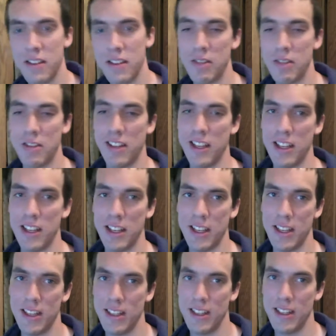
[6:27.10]
You studied
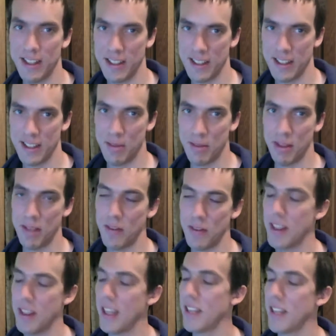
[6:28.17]
a couple different
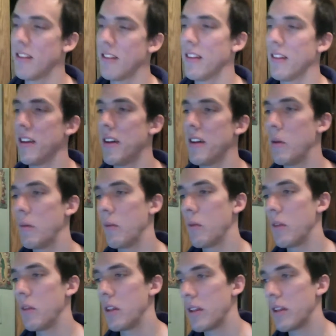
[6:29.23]
things.
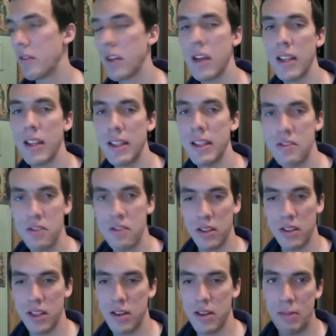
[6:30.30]
When you left college,
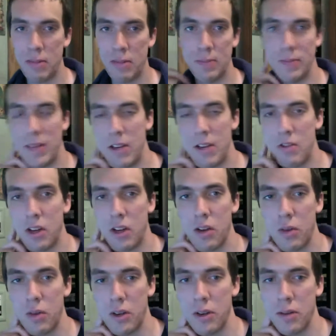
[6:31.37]
how did your
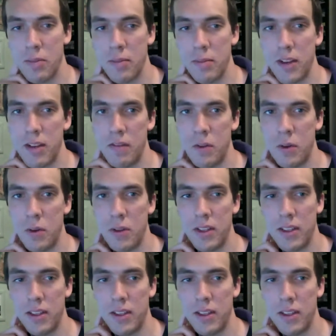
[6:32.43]
career unfold?